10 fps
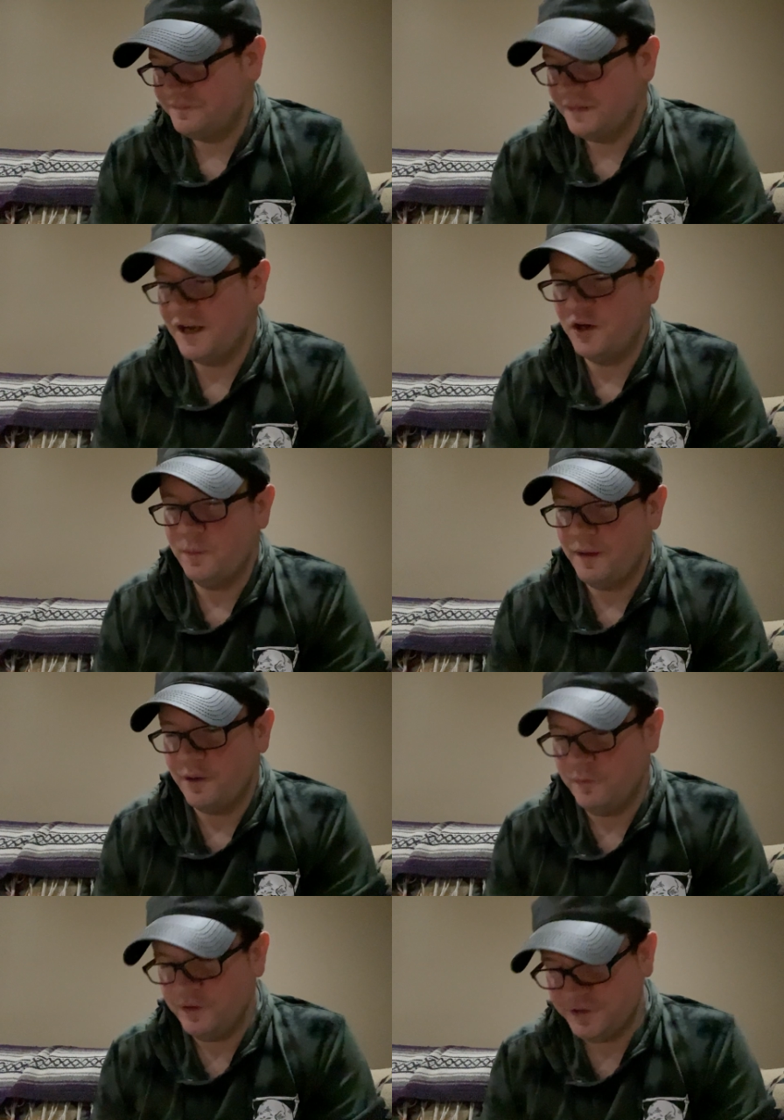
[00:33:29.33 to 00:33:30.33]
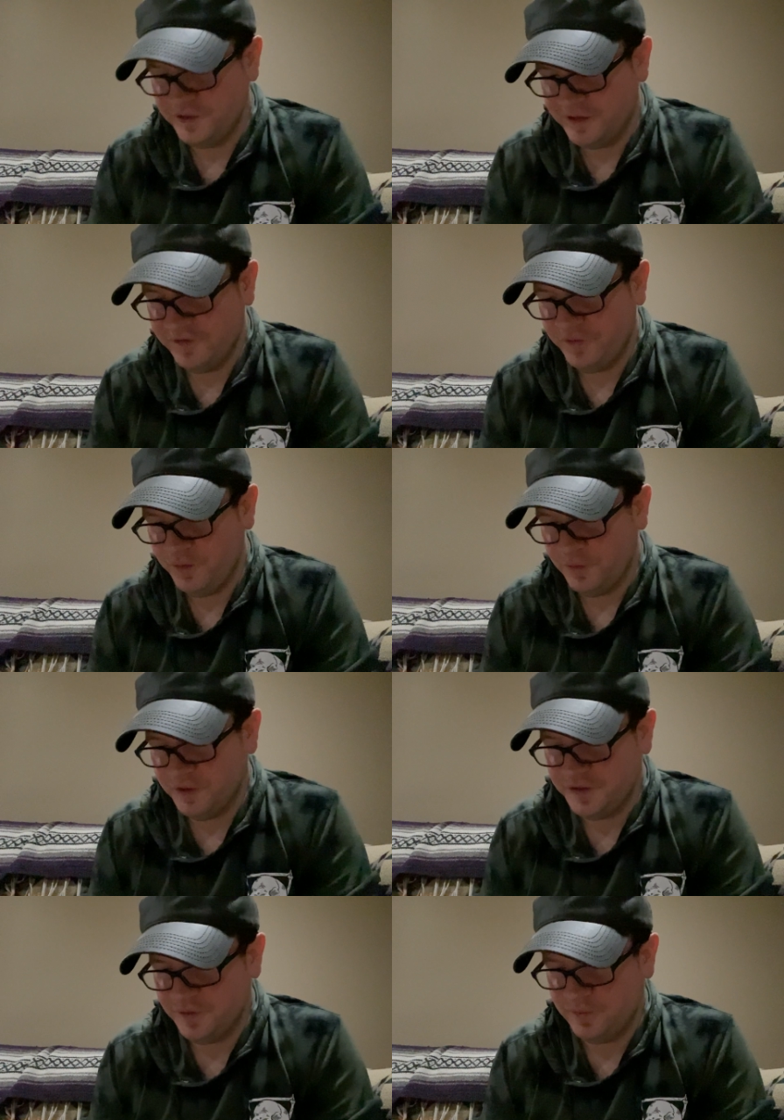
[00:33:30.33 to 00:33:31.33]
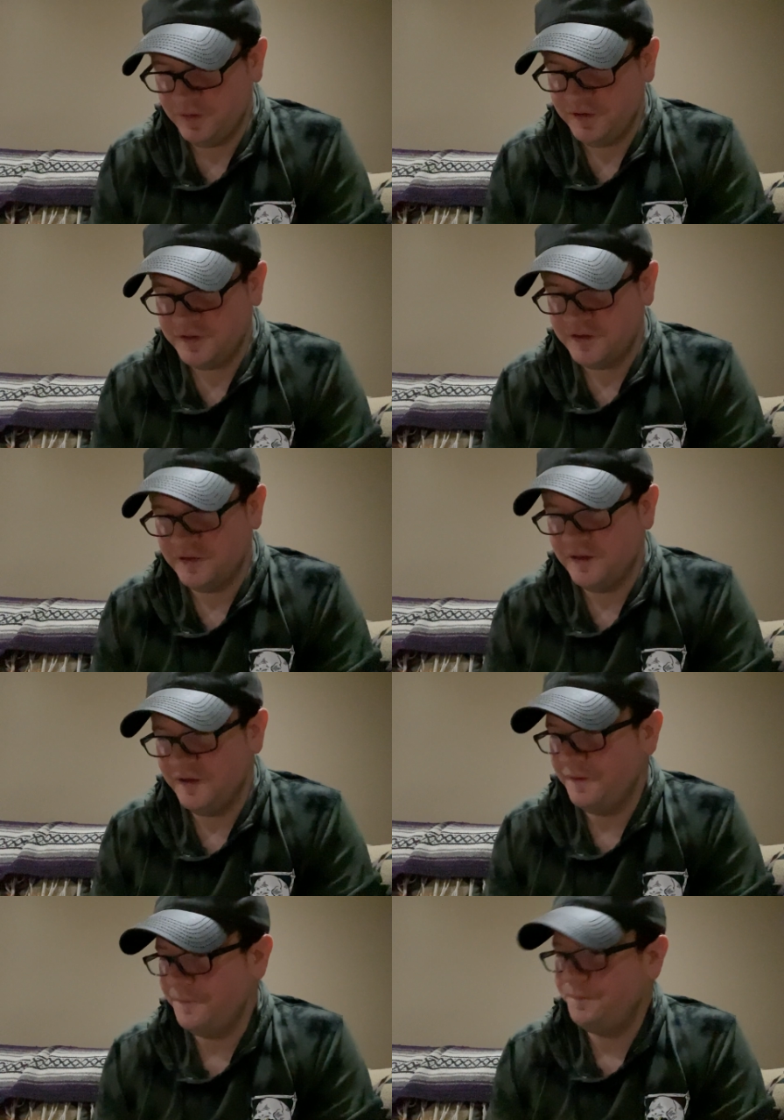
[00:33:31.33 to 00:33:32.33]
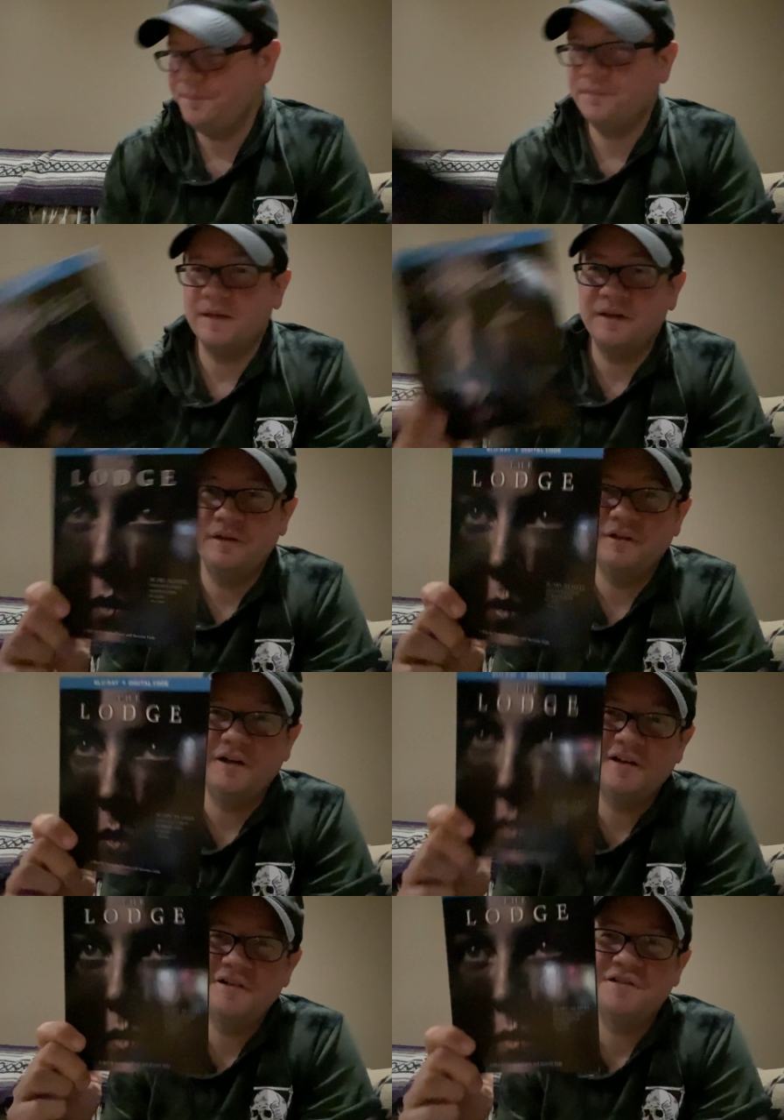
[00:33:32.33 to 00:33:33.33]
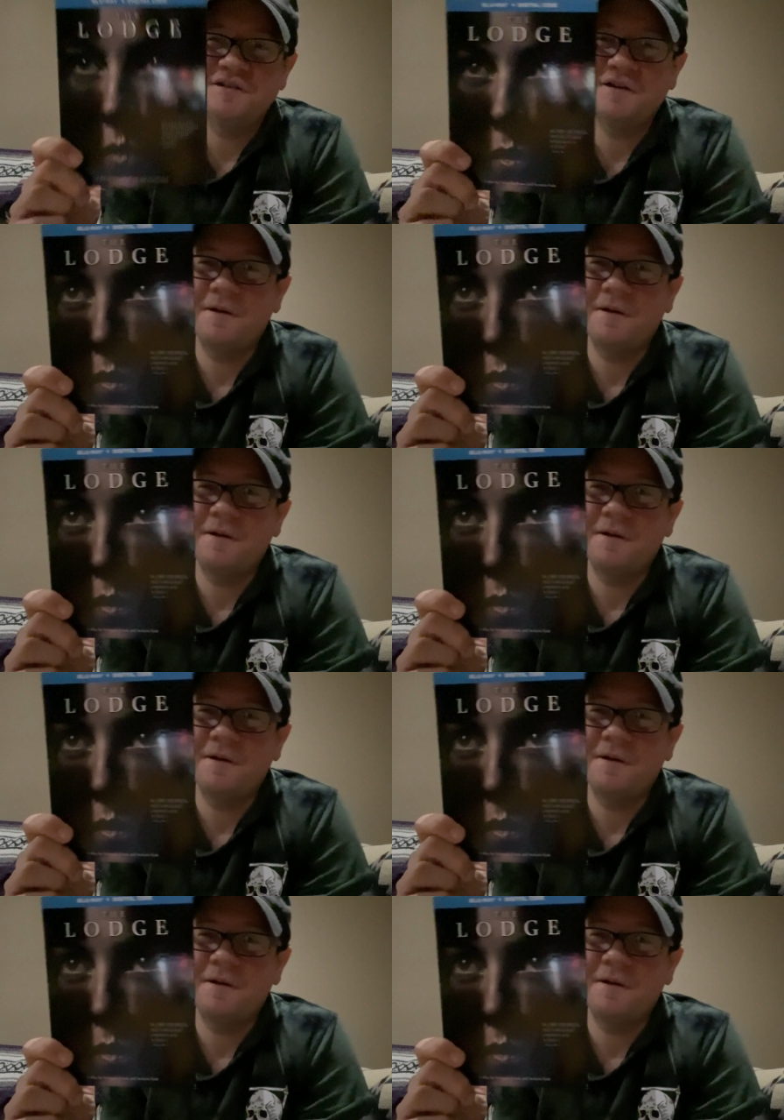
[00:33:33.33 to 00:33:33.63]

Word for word: I gotta go back and watch it again. I've only watched it once. Um, the Lodge.